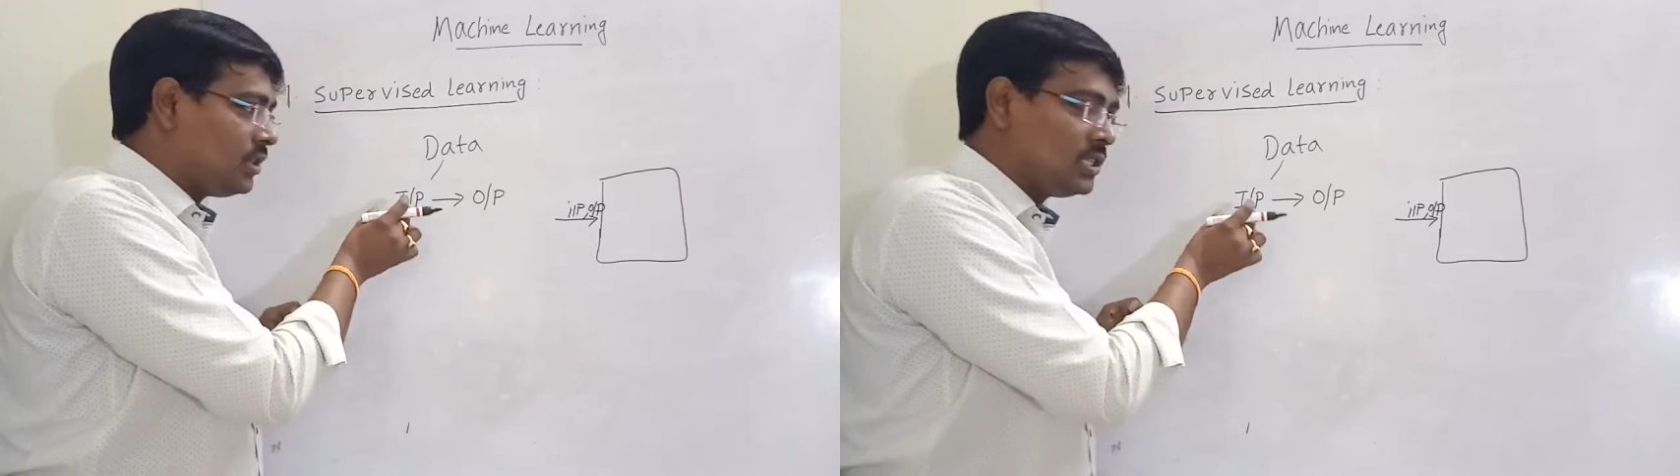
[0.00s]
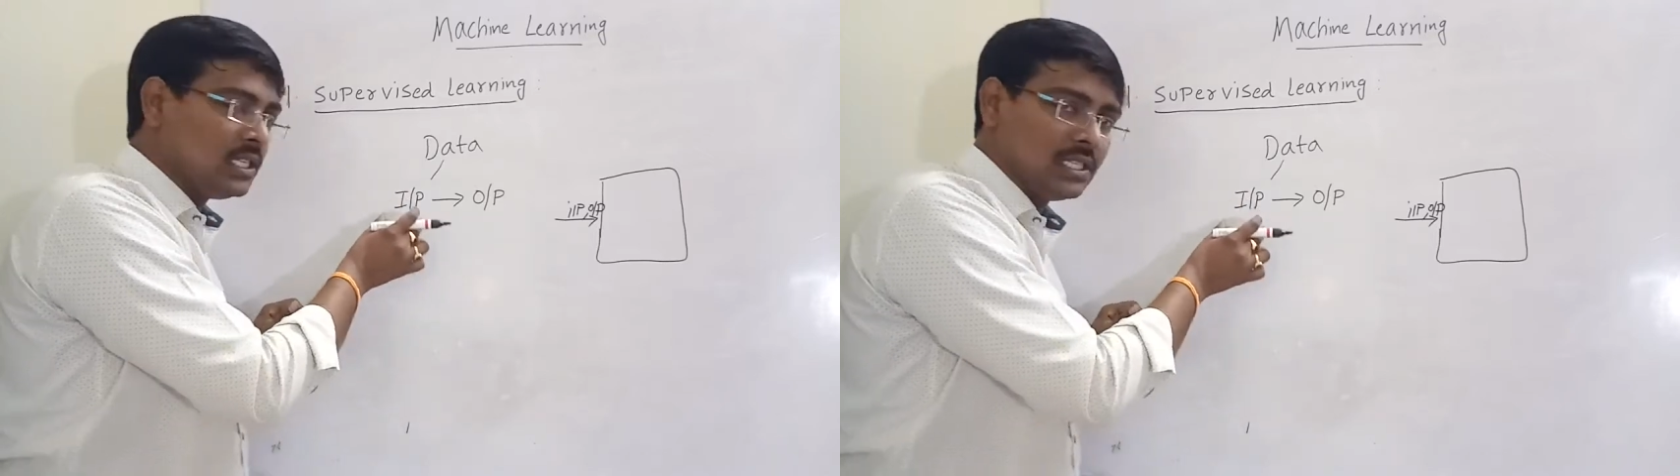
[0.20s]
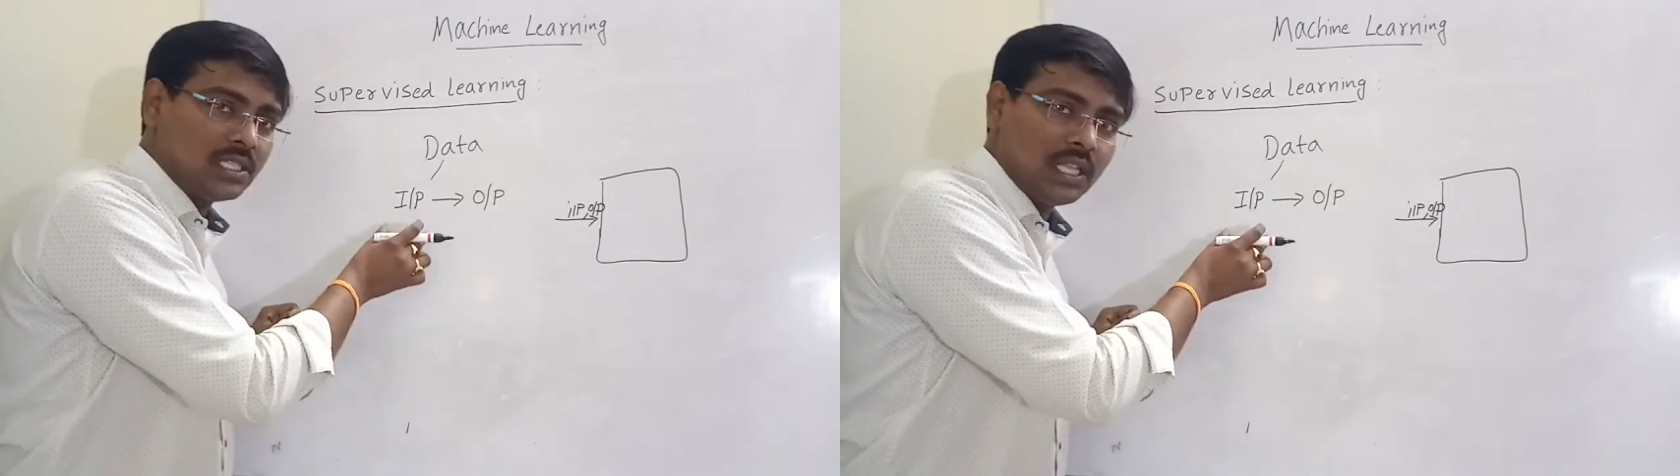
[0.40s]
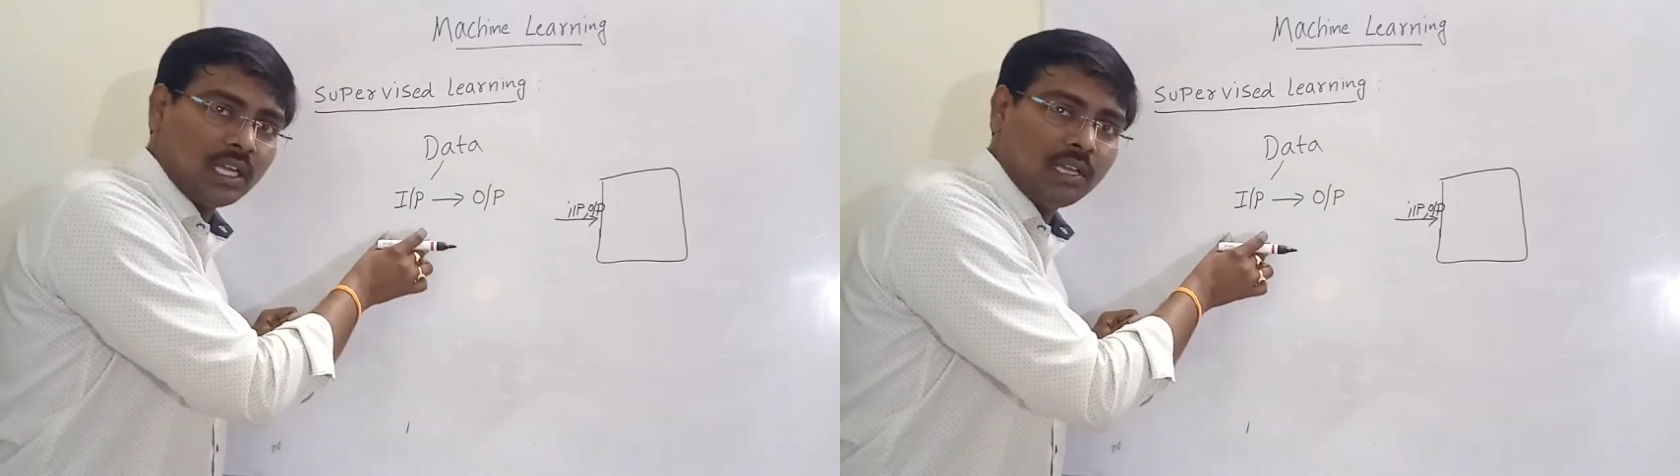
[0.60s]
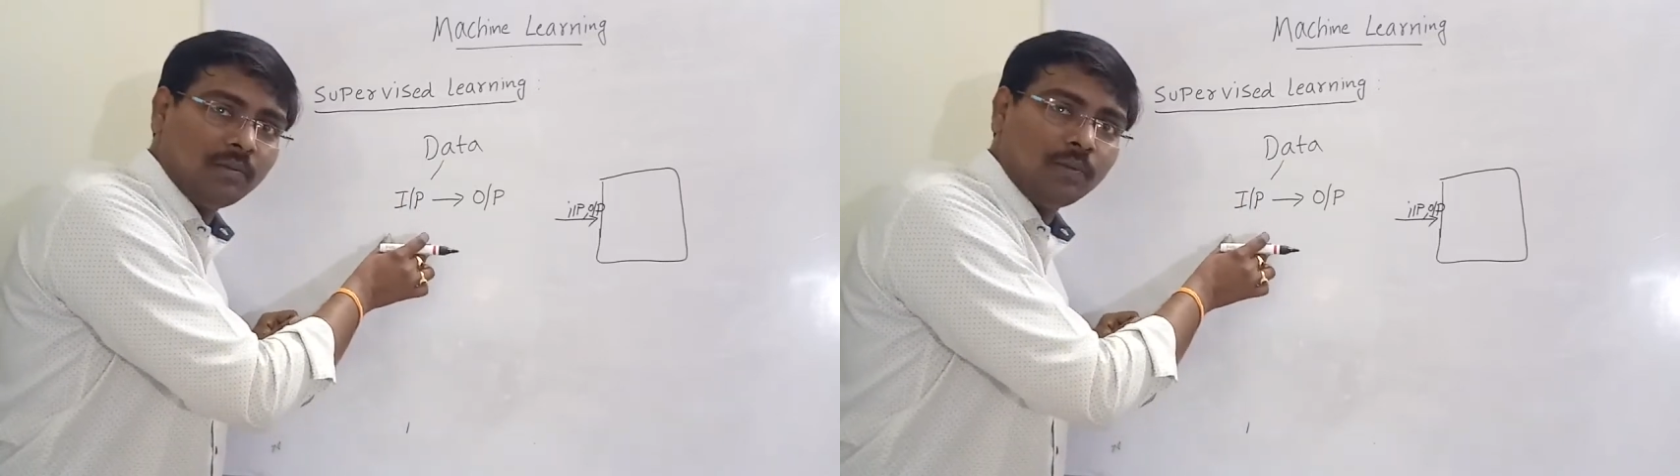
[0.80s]
this is the
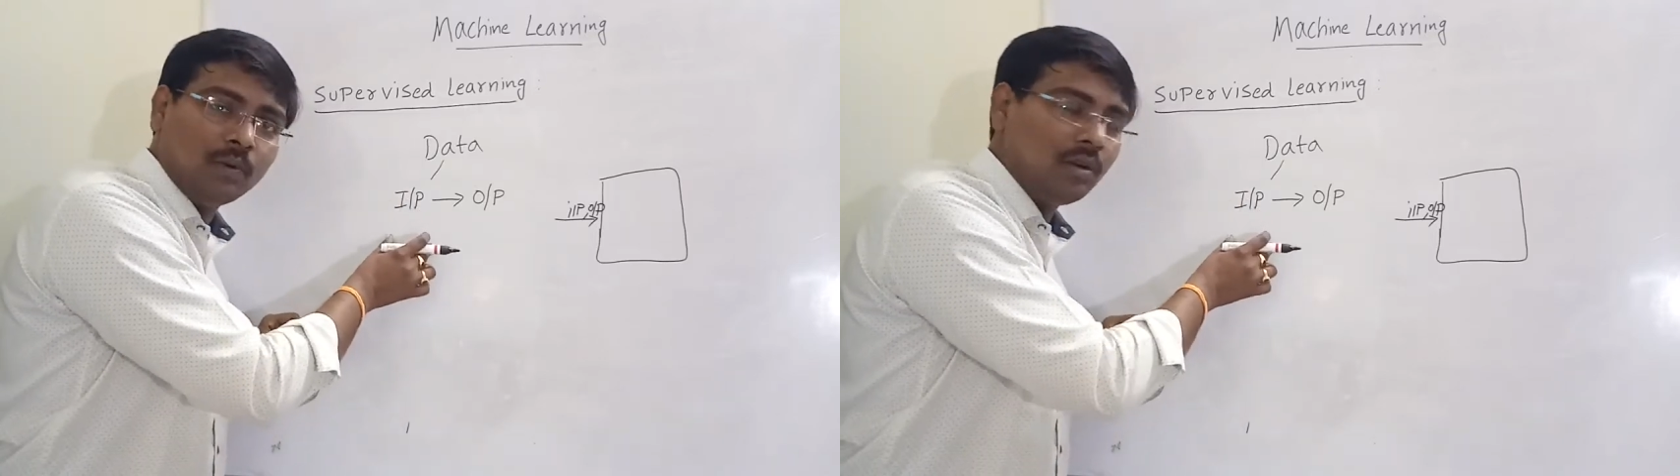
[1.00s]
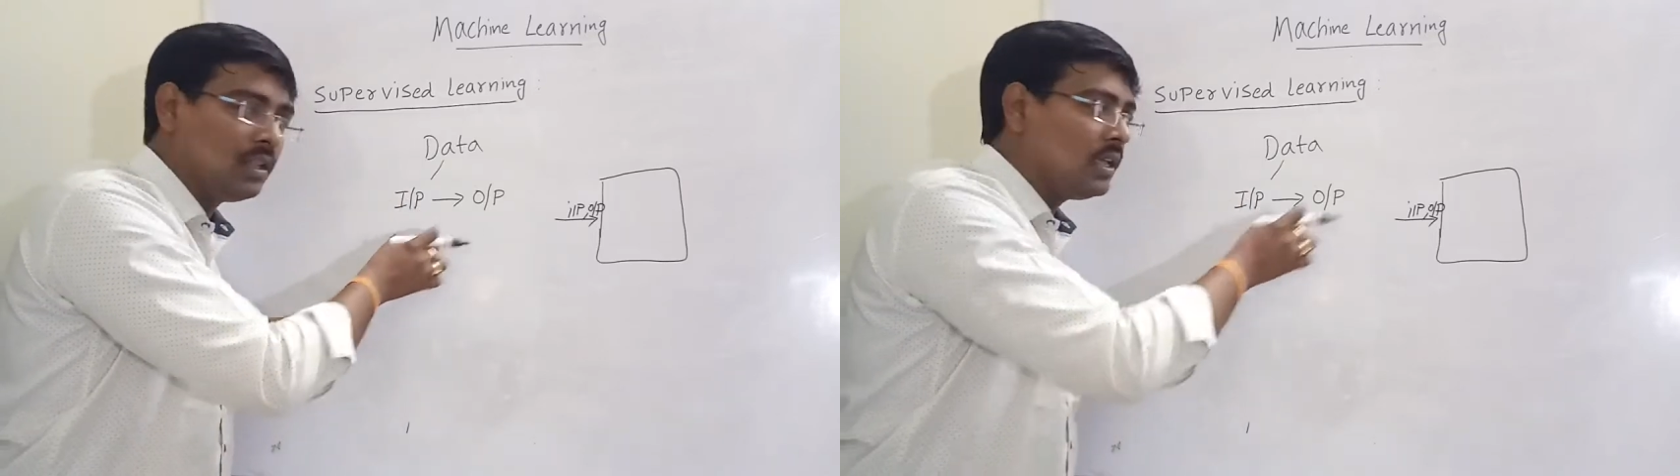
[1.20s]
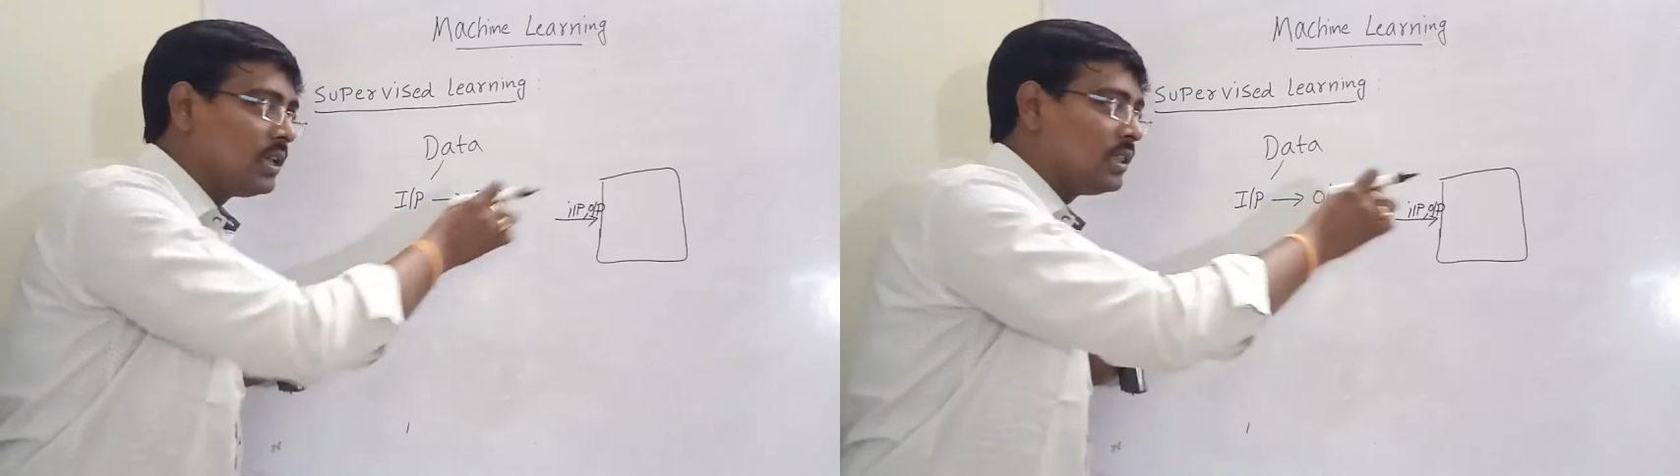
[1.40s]
input,